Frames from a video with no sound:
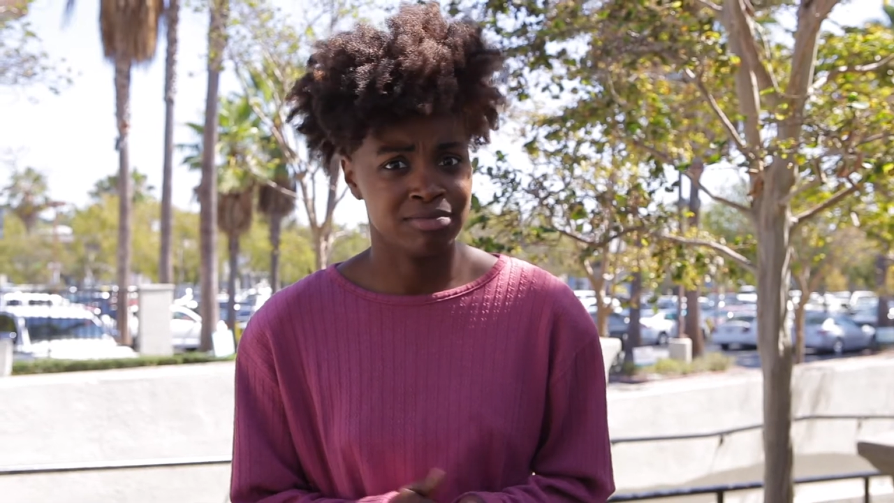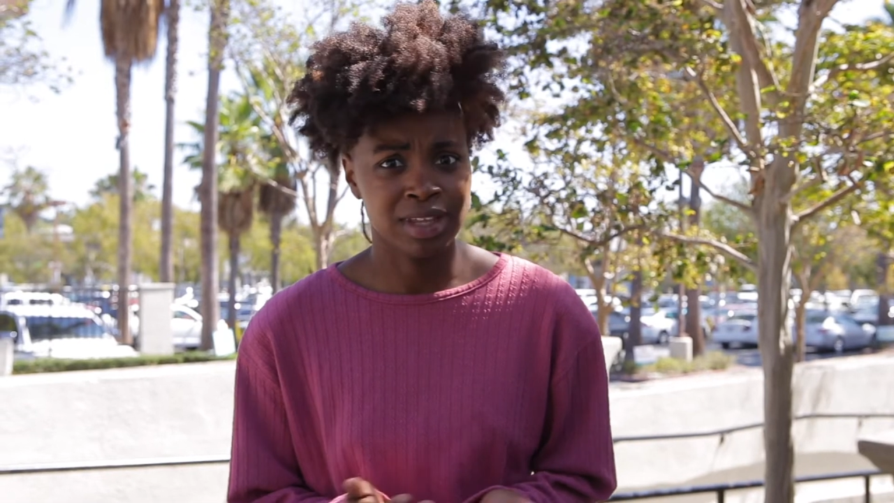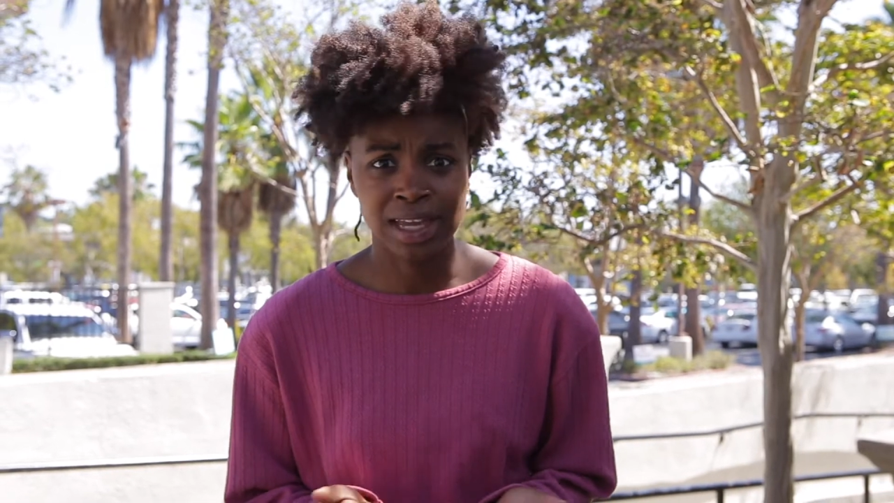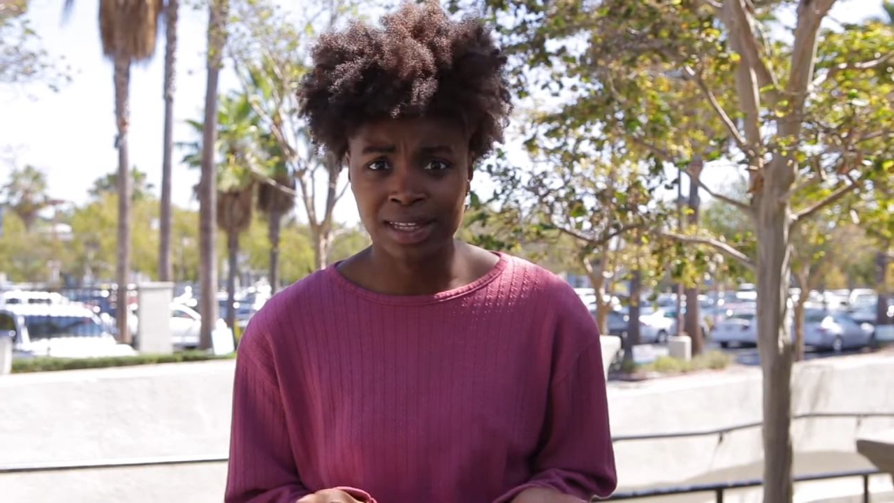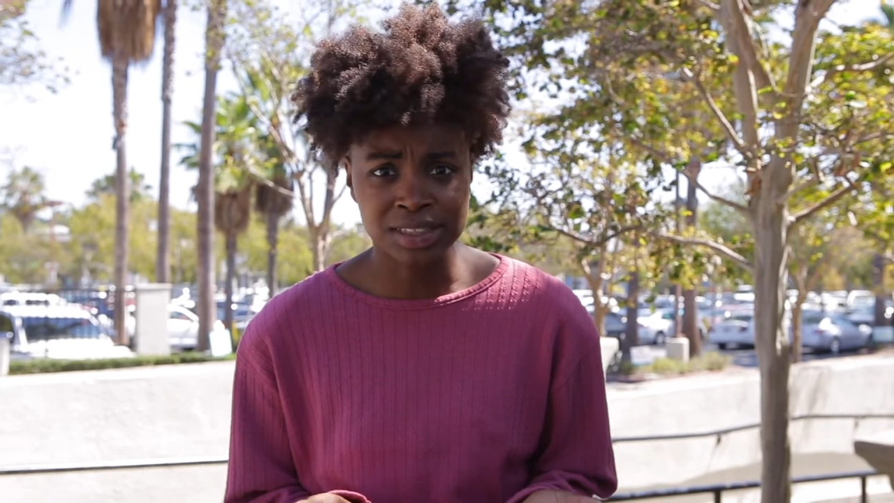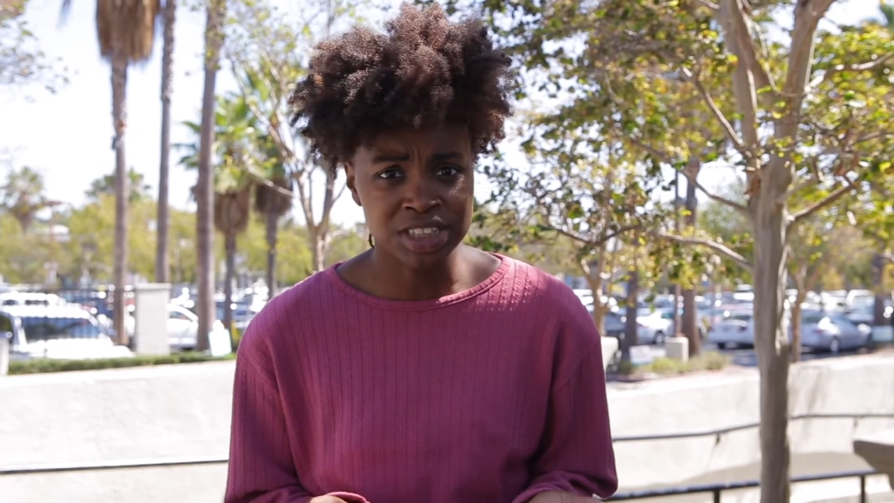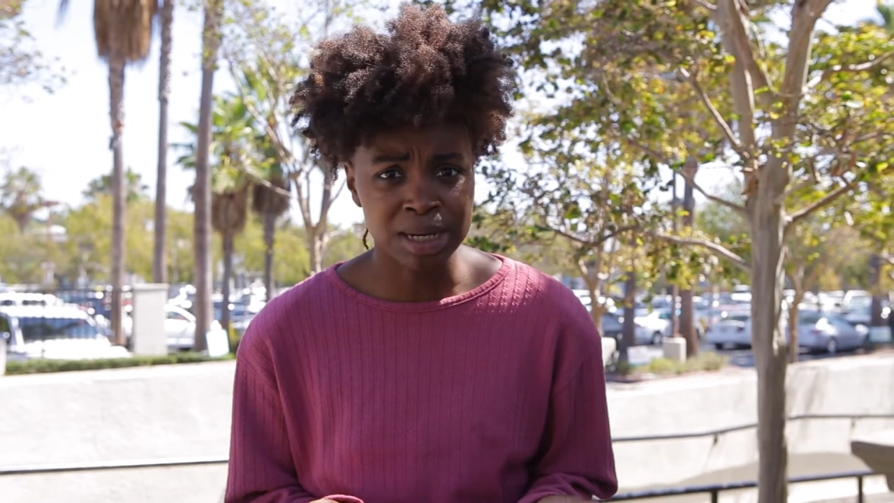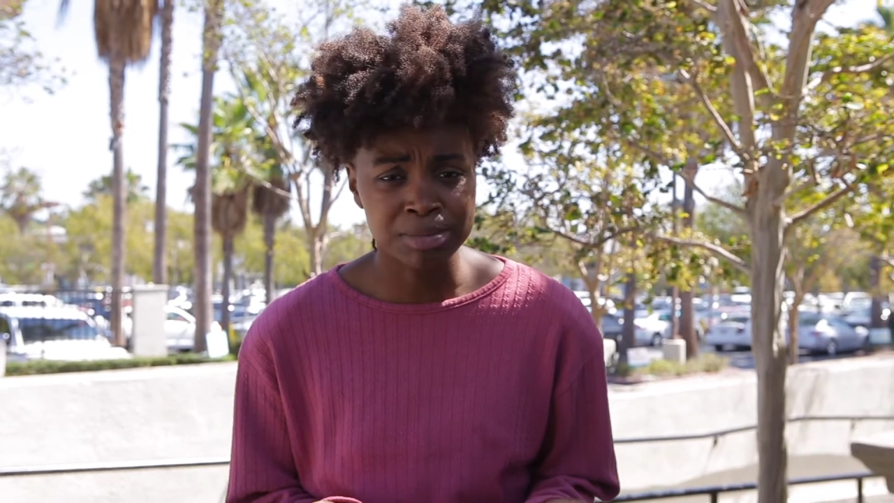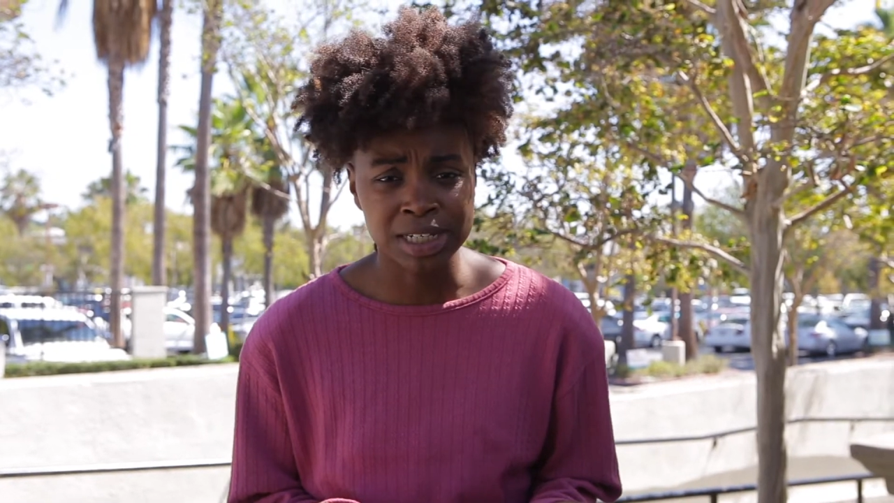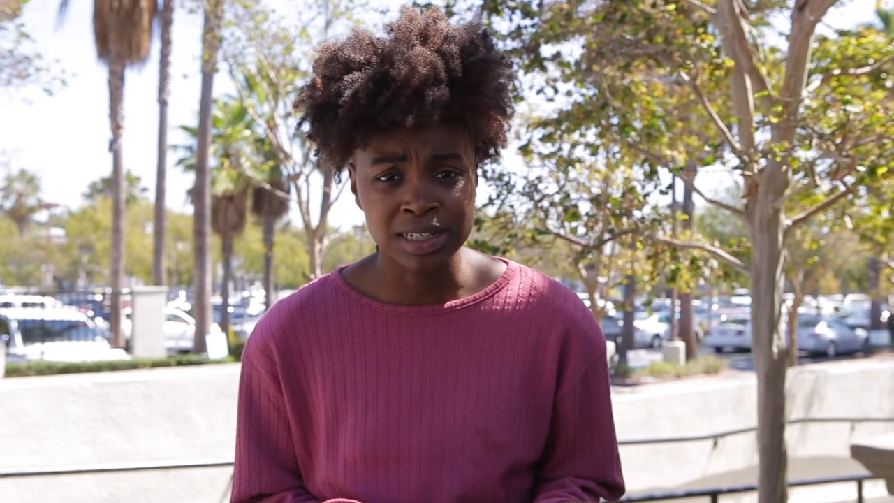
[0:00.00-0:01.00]
they got the
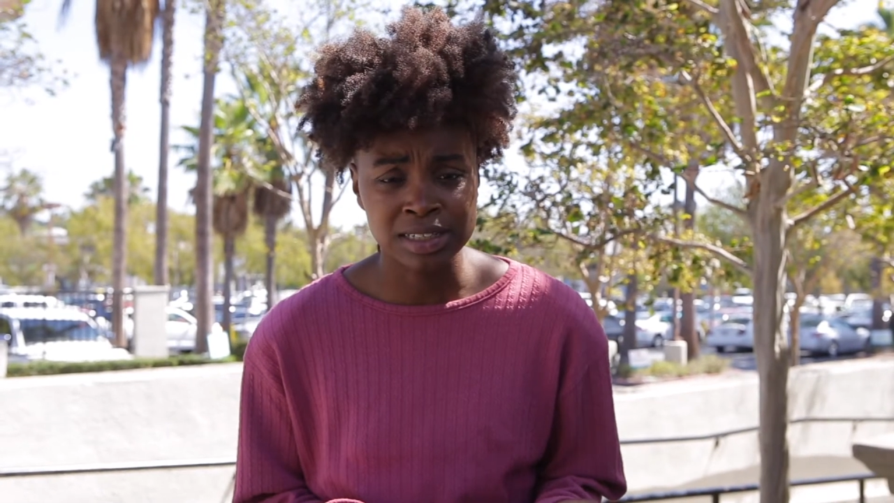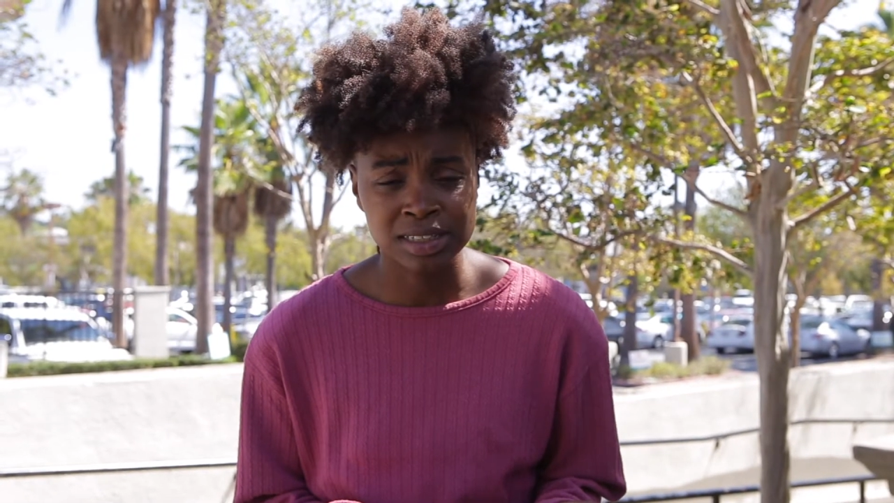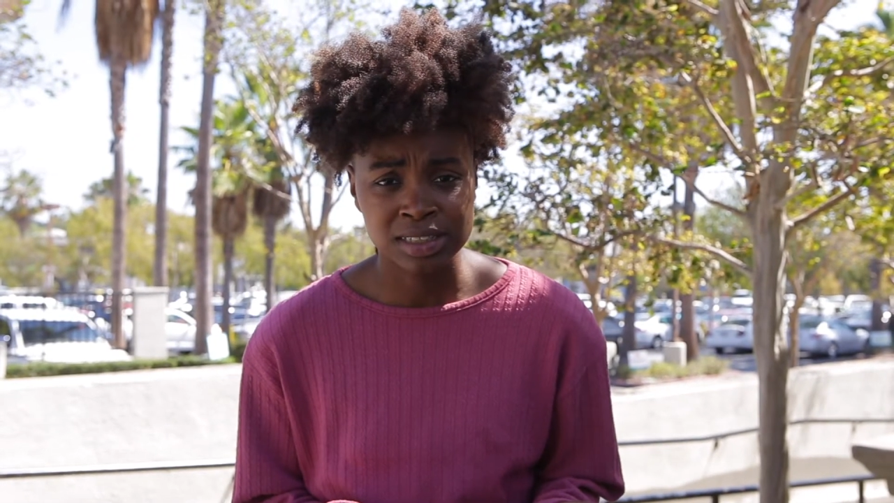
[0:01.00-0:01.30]
job done.